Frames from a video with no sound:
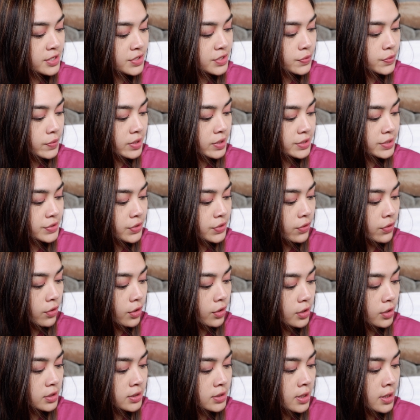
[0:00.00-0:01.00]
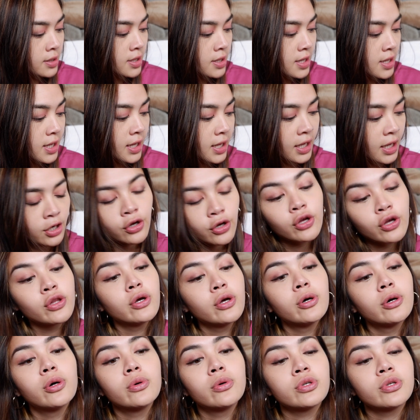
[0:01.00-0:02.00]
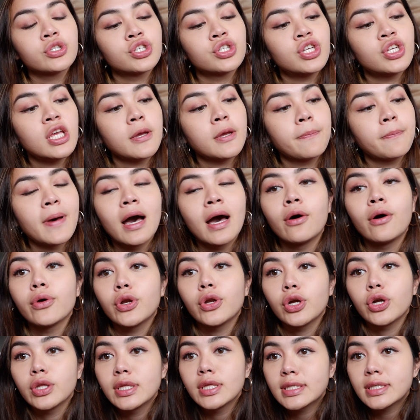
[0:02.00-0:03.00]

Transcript: this one is called the Inner Glow Cheek Powder.